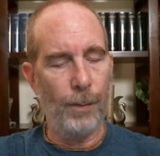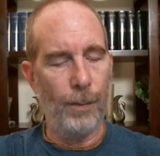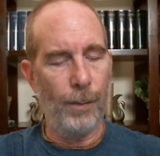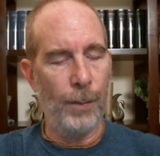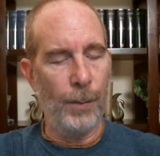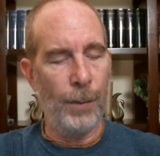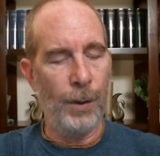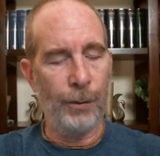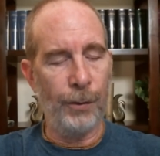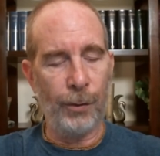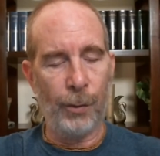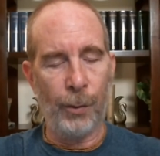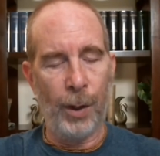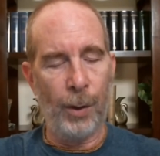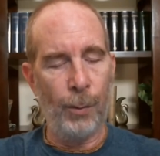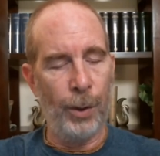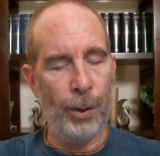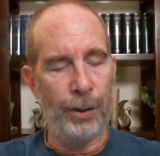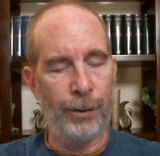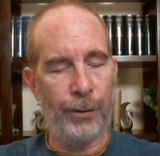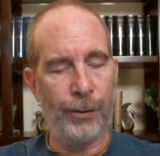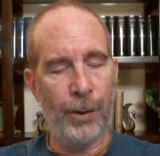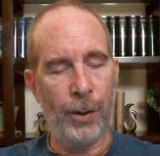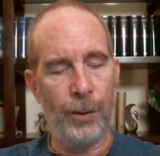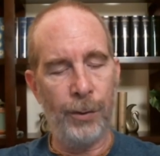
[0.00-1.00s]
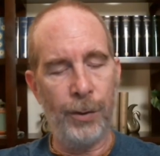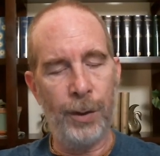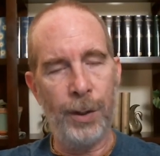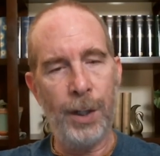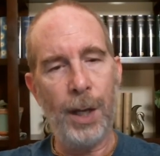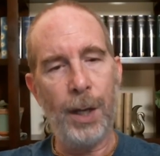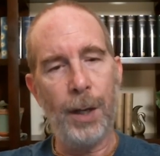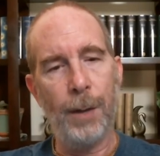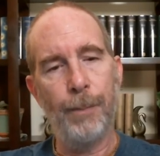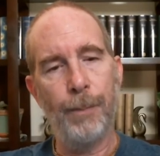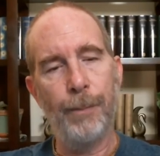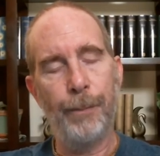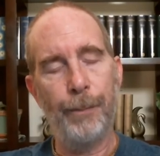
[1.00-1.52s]
is a great way to start the
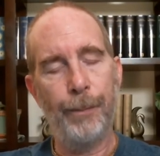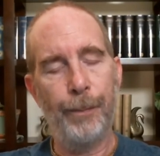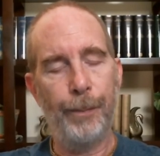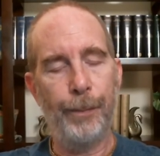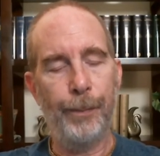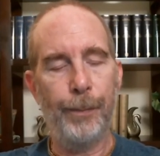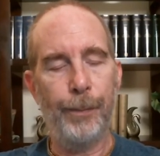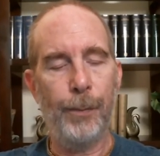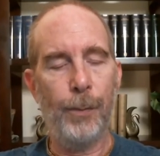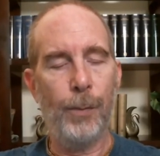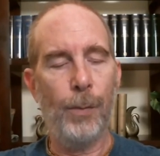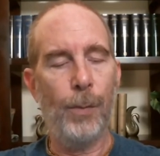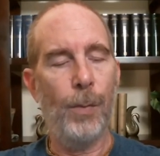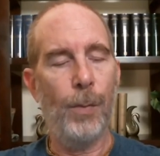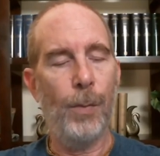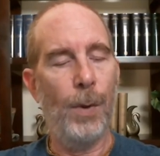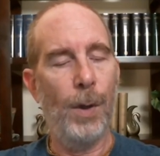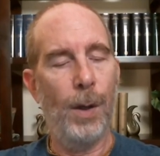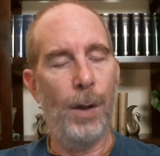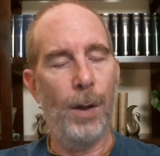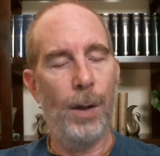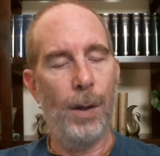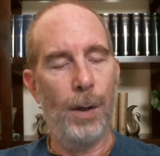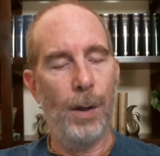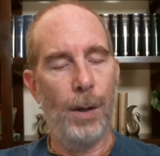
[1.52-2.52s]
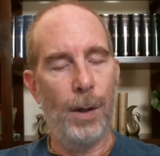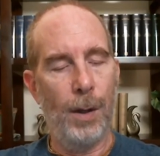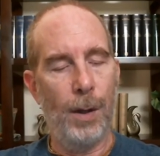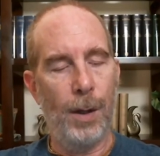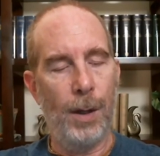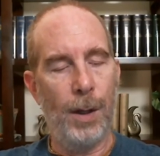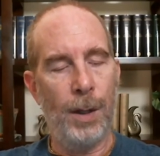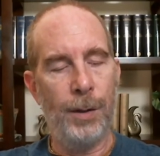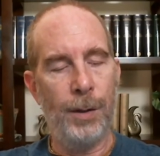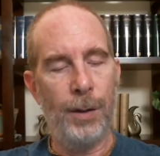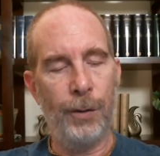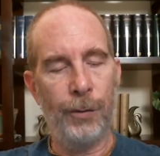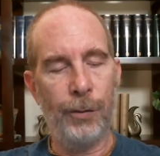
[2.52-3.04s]
day.
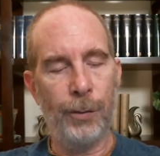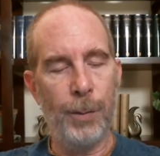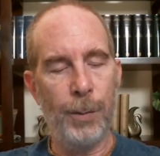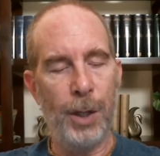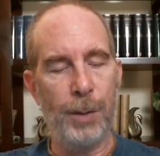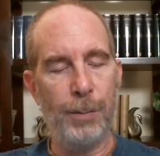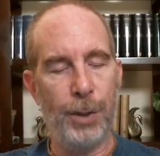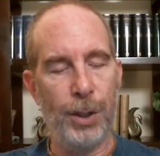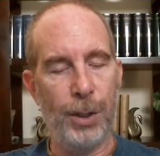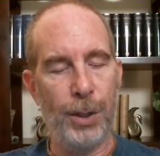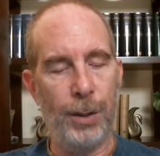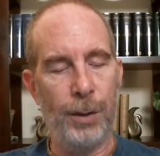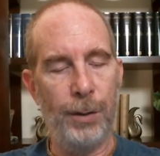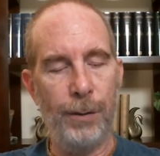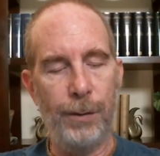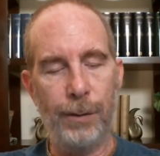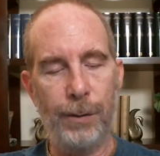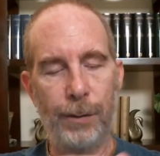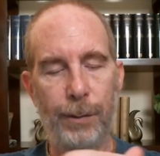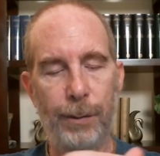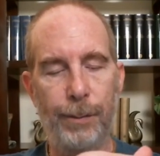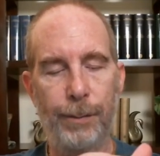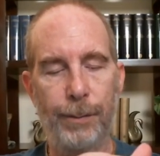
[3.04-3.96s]
And these are my beads.